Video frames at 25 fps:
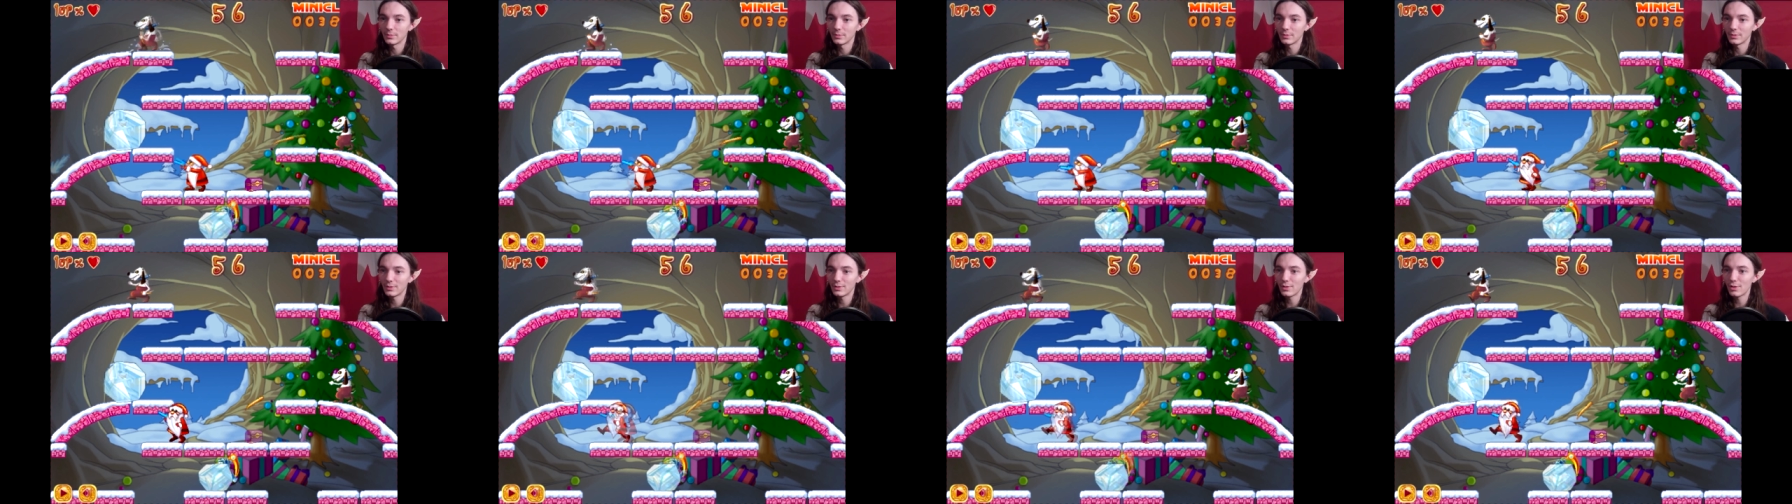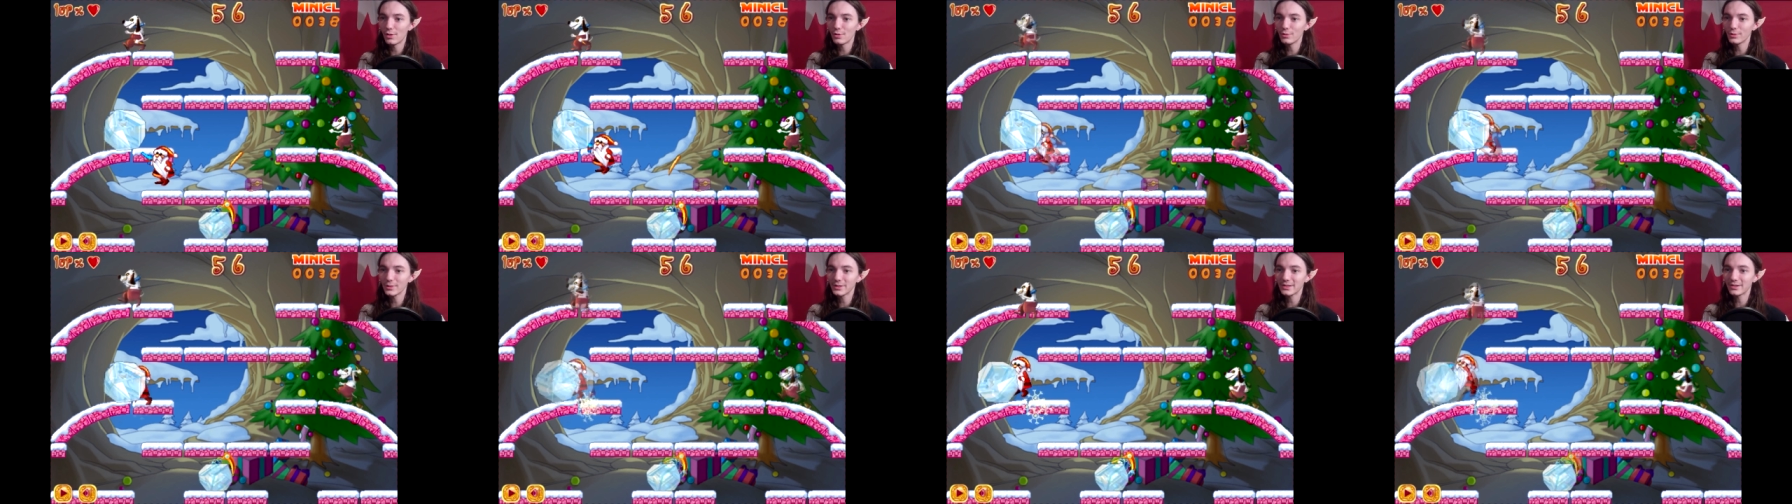
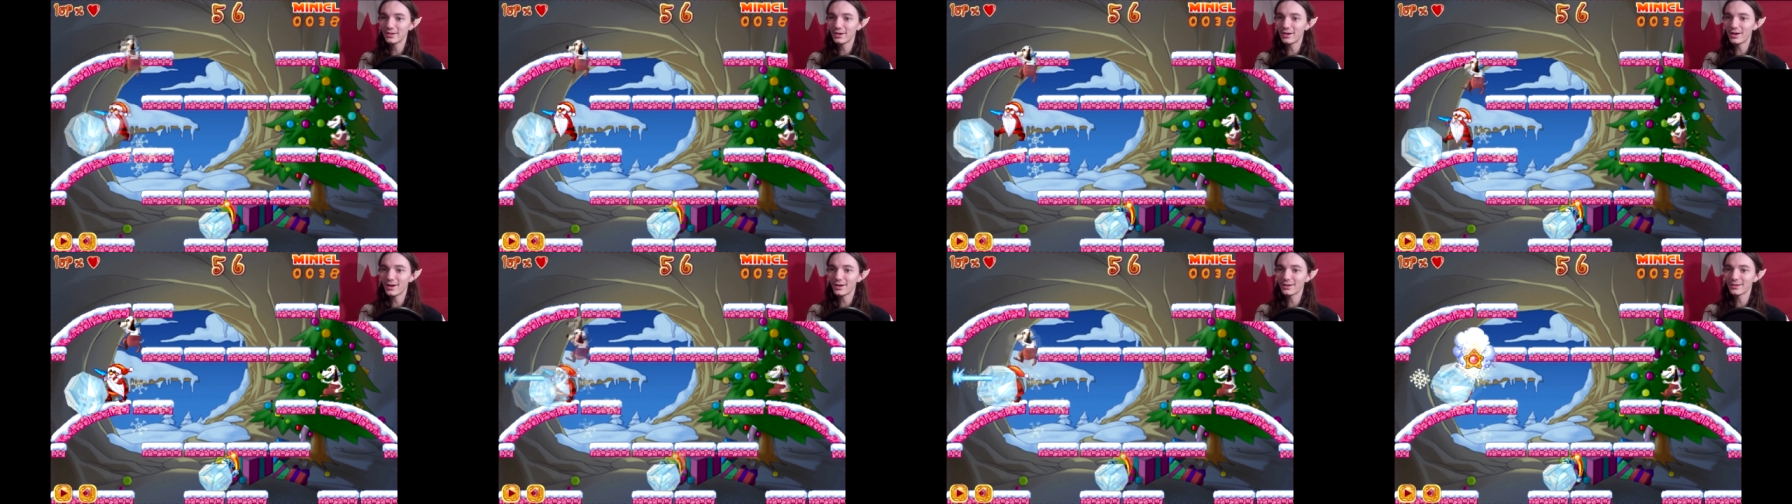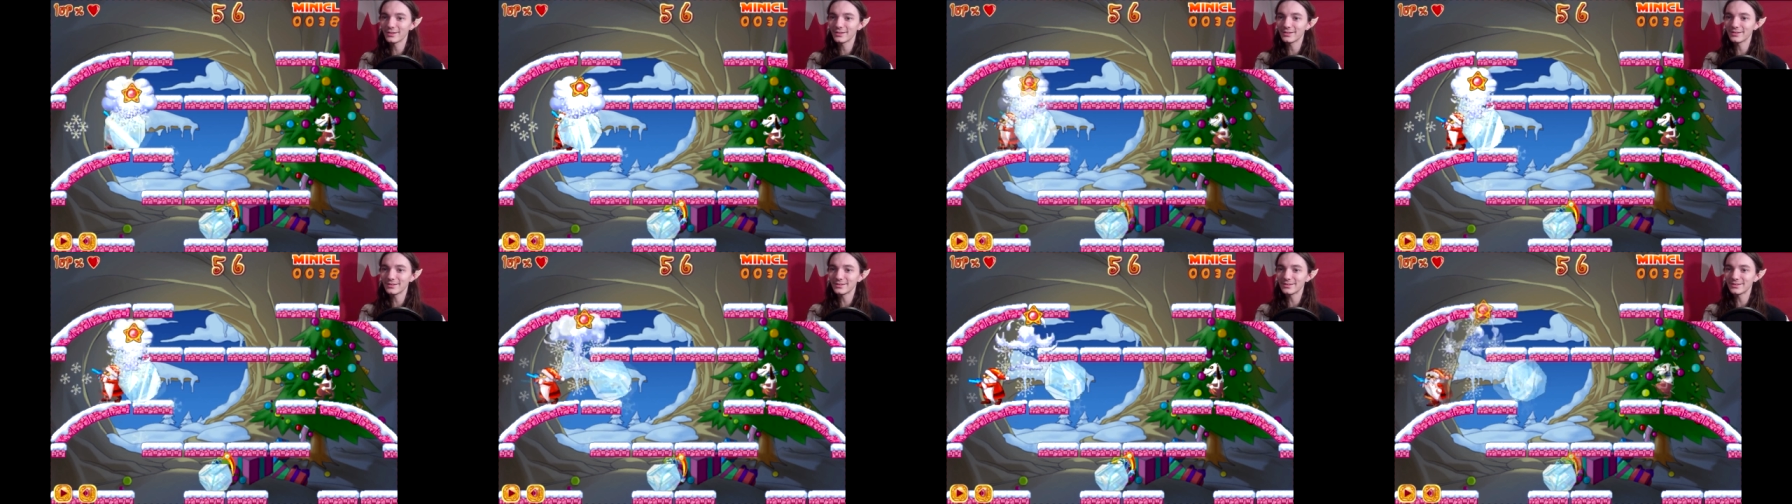No, it's gone!
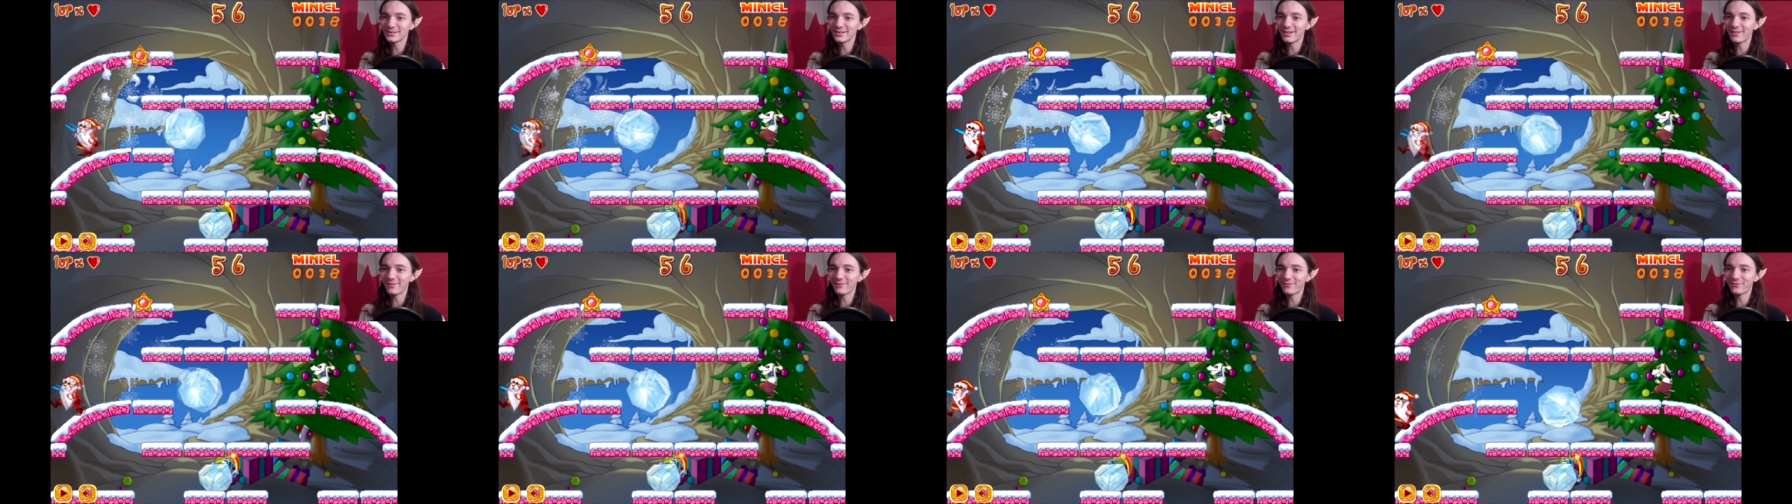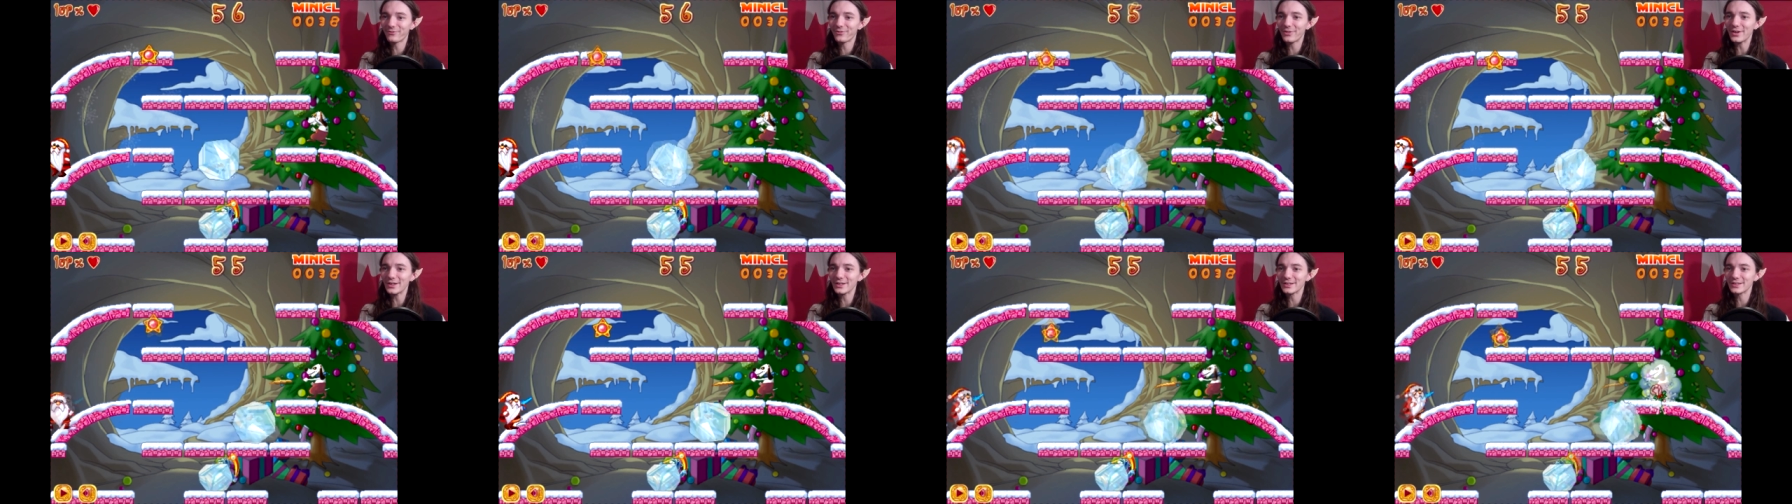
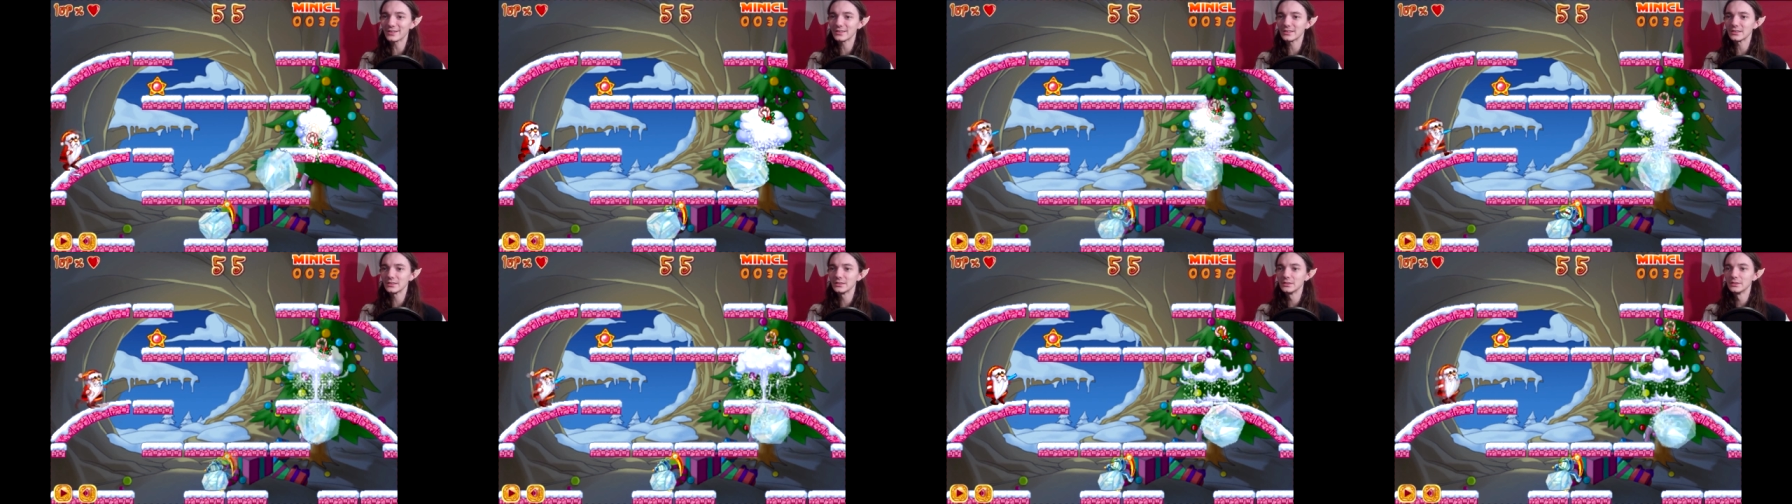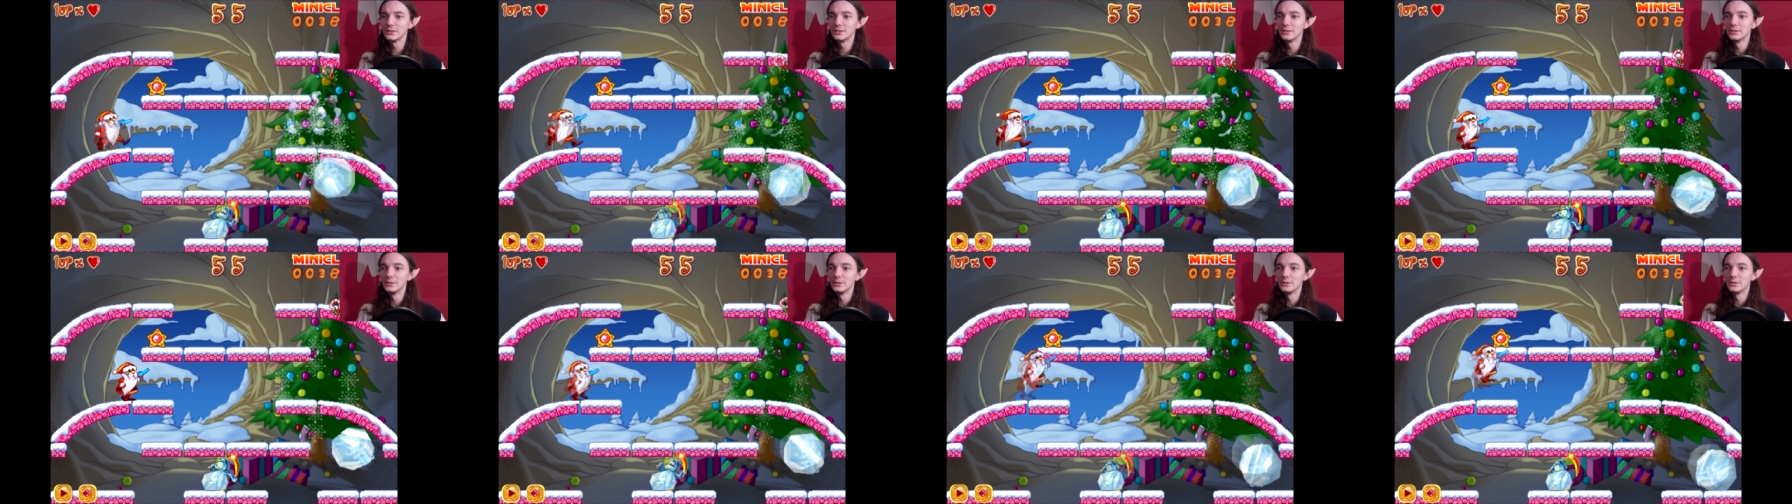Frank!
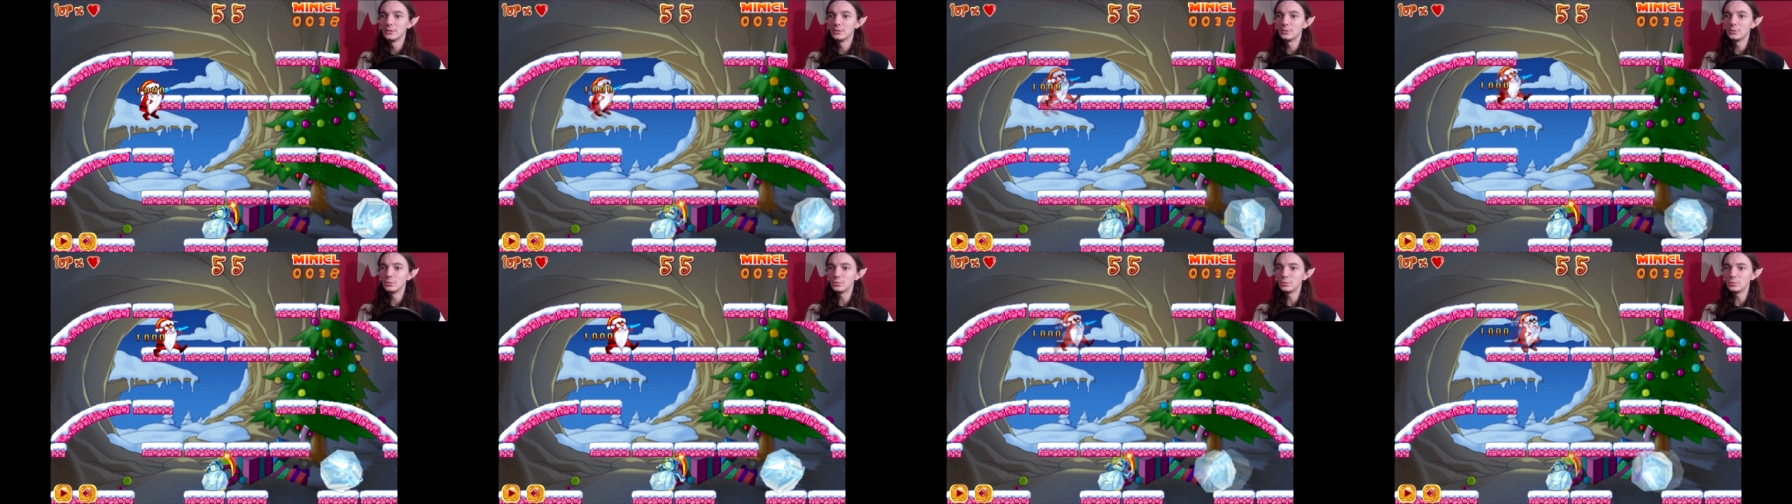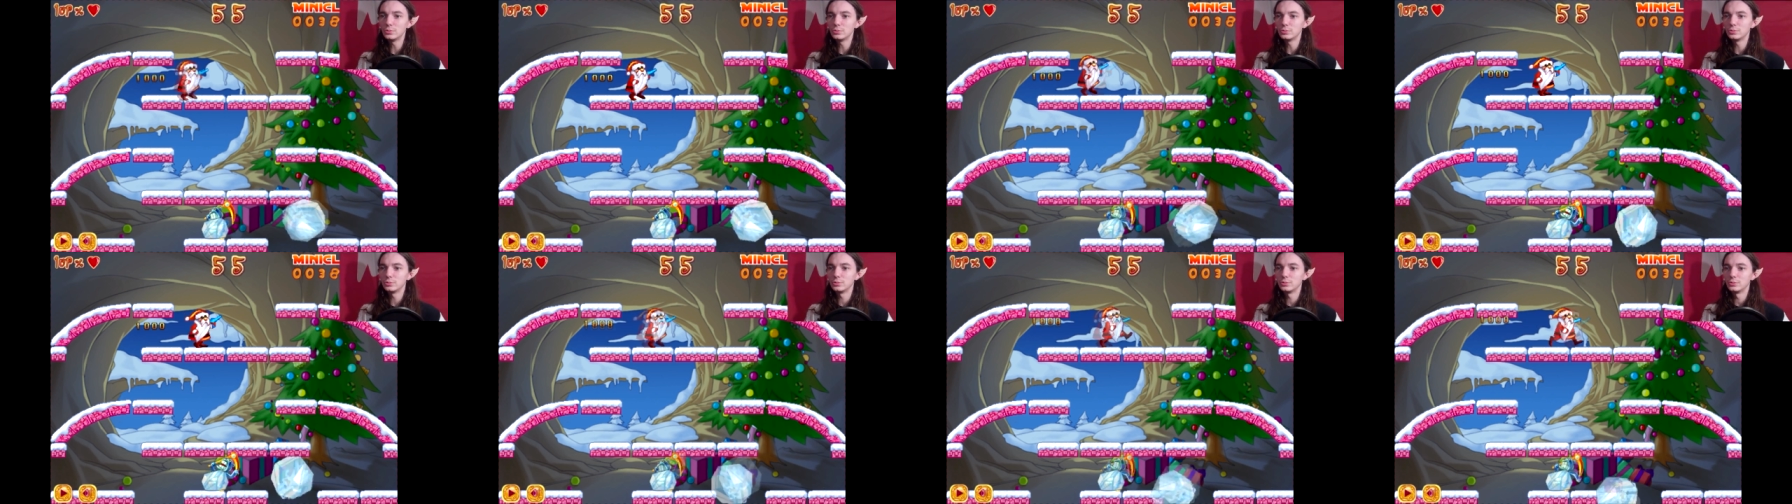
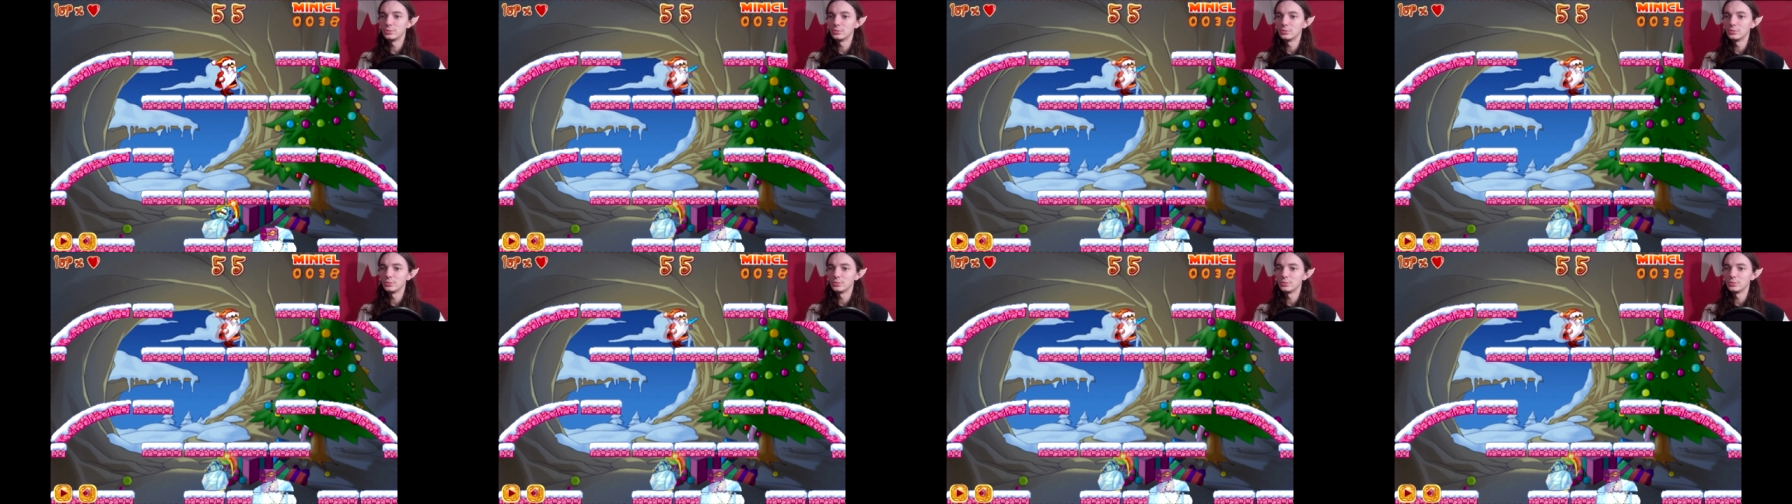Ooh!